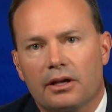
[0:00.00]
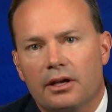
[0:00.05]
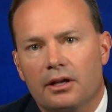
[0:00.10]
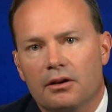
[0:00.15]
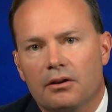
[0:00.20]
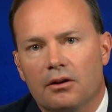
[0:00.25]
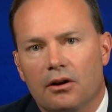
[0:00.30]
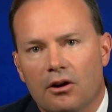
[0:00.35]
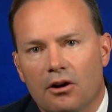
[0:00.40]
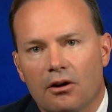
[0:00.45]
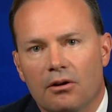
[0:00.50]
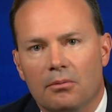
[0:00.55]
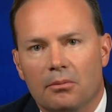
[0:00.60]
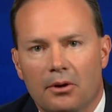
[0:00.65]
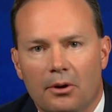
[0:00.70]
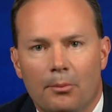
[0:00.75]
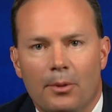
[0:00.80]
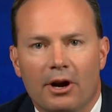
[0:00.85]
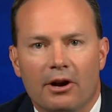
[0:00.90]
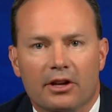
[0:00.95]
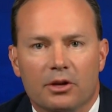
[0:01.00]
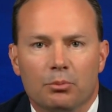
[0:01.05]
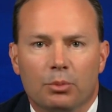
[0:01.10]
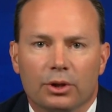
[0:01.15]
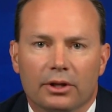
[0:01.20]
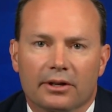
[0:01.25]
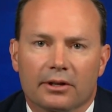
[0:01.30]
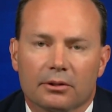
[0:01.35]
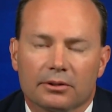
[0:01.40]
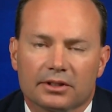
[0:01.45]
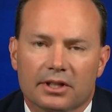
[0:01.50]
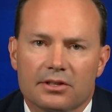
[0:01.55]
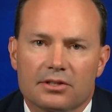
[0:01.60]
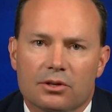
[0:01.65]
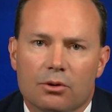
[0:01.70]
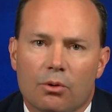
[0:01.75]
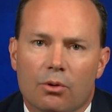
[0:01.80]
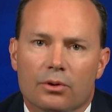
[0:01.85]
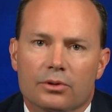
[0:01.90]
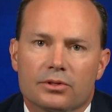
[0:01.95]
in our American political
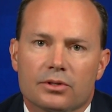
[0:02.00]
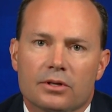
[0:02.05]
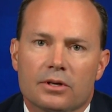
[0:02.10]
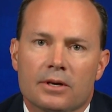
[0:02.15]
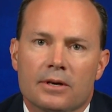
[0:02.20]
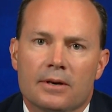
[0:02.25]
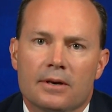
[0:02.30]
discourse